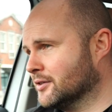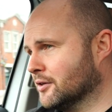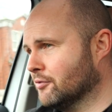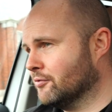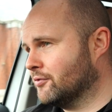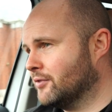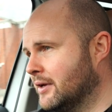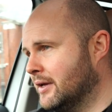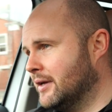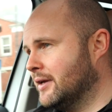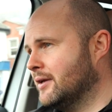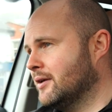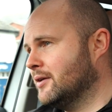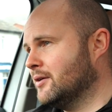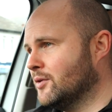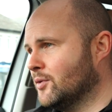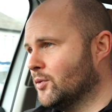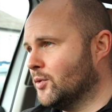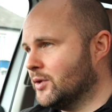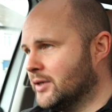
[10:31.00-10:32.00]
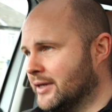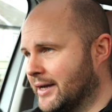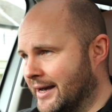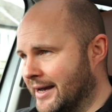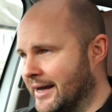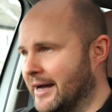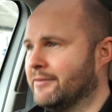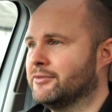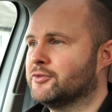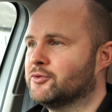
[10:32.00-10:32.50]
of you
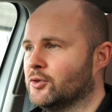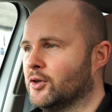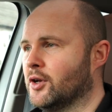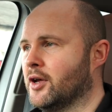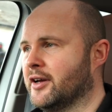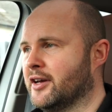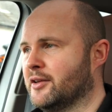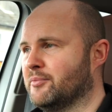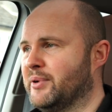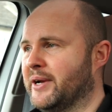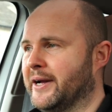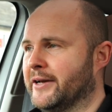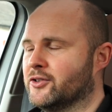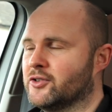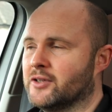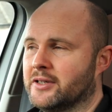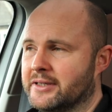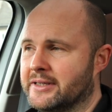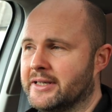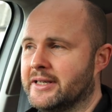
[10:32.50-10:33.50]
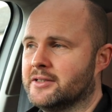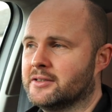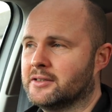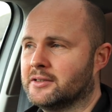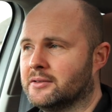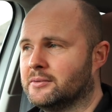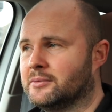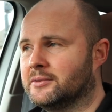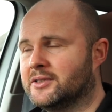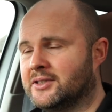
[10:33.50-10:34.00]
have to rely on petrol and
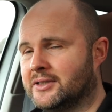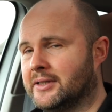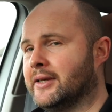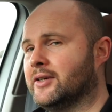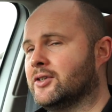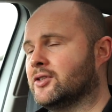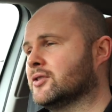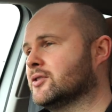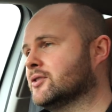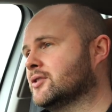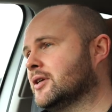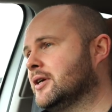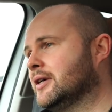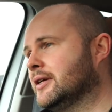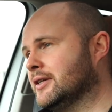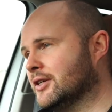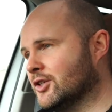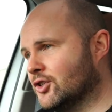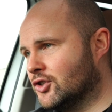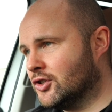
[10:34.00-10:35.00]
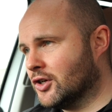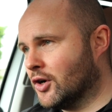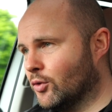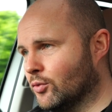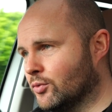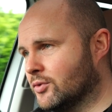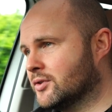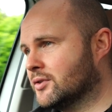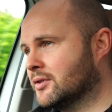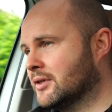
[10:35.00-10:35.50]
diesel stations. You
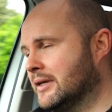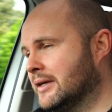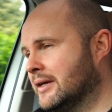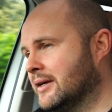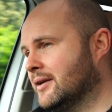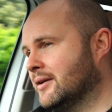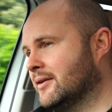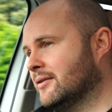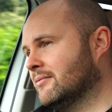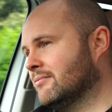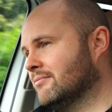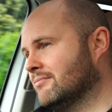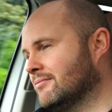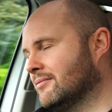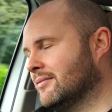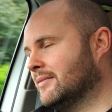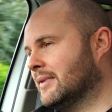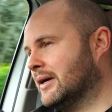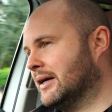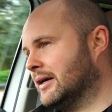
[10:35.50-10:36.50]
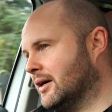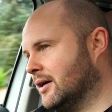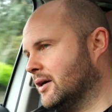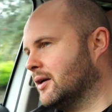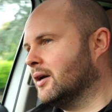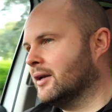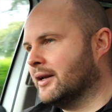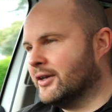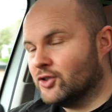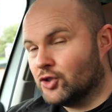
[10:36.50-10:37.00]
don't,
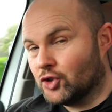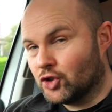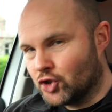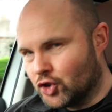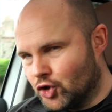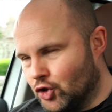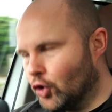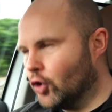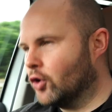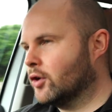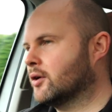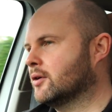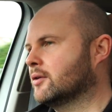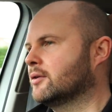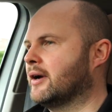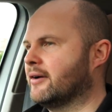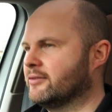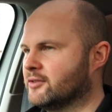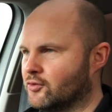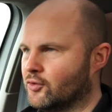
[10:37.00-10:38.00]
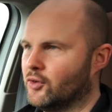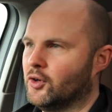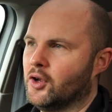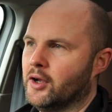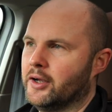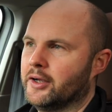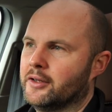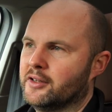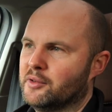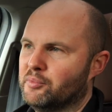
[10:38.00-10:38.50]
unless you're stuck, have to
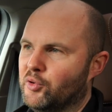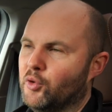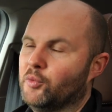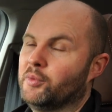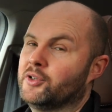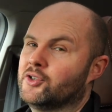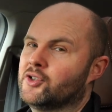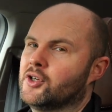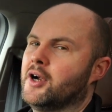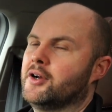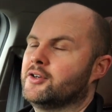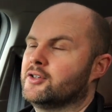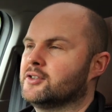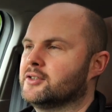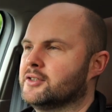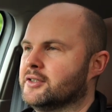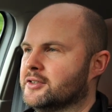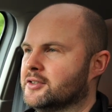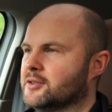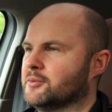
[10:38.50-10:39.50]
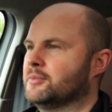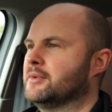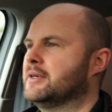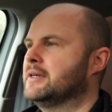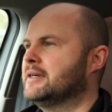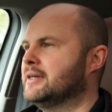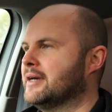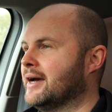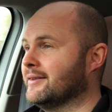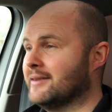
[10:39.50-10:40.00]
rely on the public charging system.
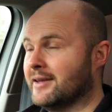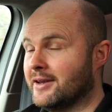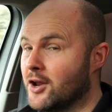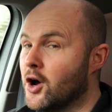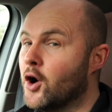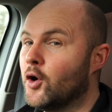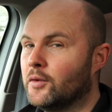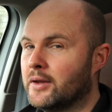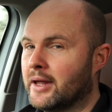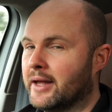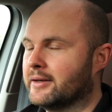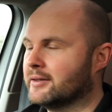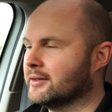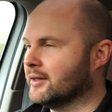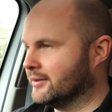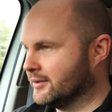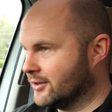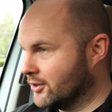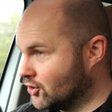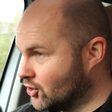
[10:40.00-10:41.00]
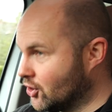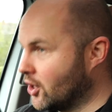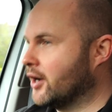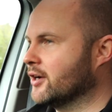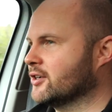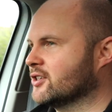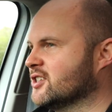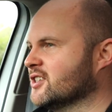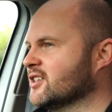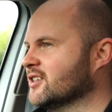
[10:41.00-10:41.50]
And they know that, and they're
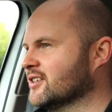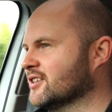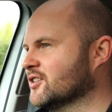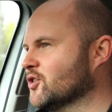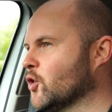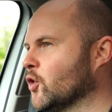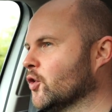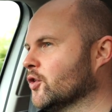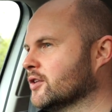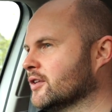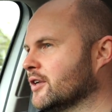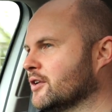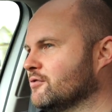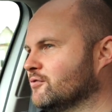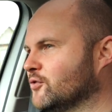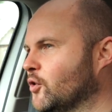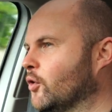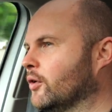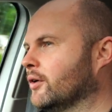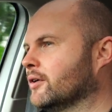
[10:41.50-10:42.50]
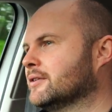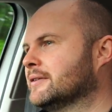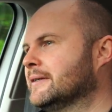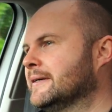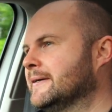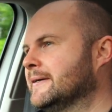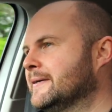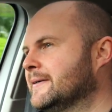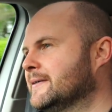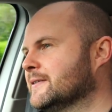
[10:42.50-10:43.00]
charging you accordingly for it.
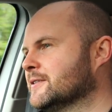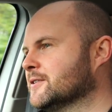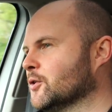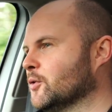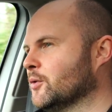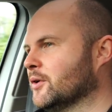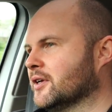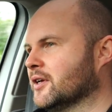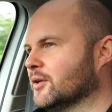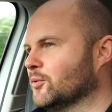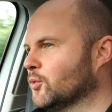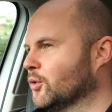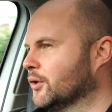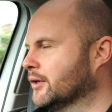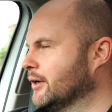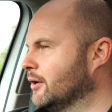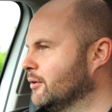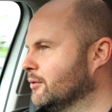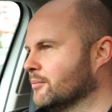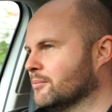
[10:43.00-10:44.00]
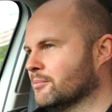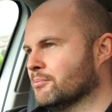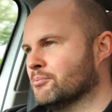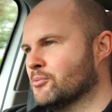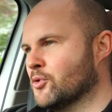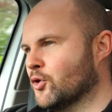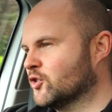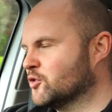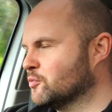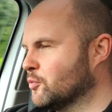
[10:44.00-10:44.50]
So it can work out
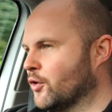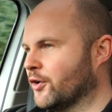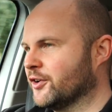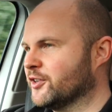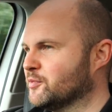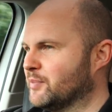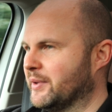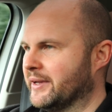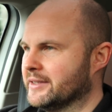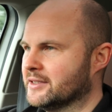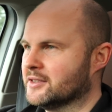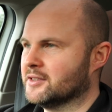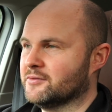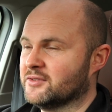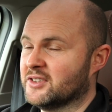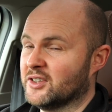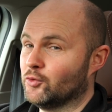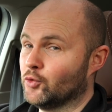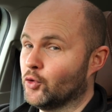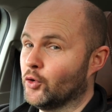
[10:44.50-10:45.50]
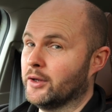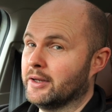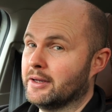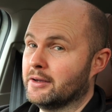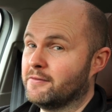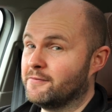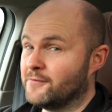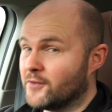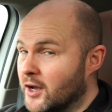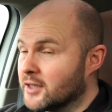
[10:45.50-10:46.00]
much more expensive than running
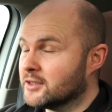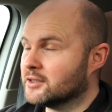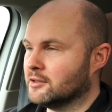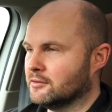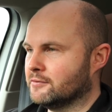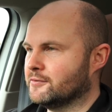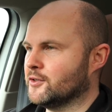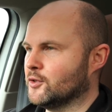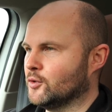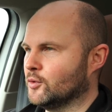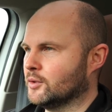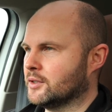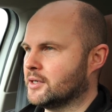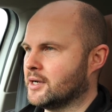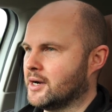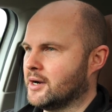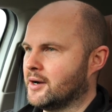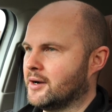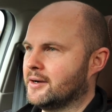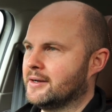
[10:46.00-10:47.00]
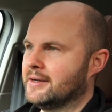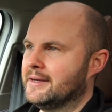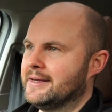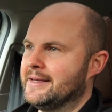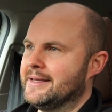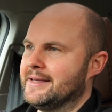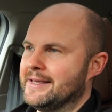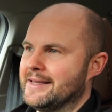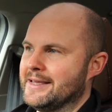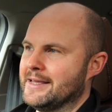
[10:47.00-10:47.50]
a fossil fueled car
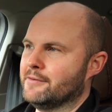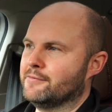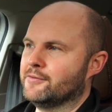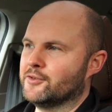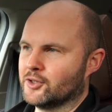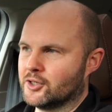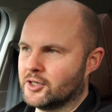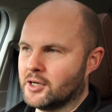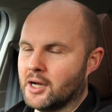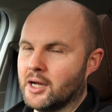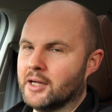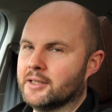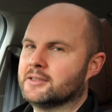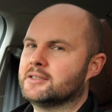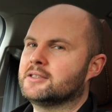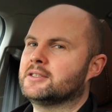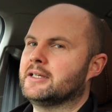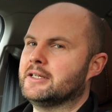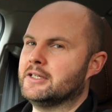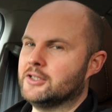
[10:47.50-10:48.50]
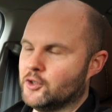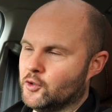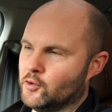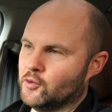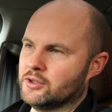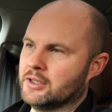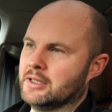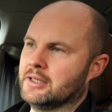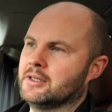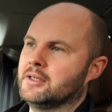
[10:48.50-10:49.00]
if you're constantly
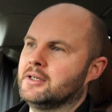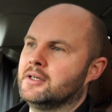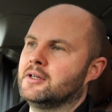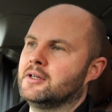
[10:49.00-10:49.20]
using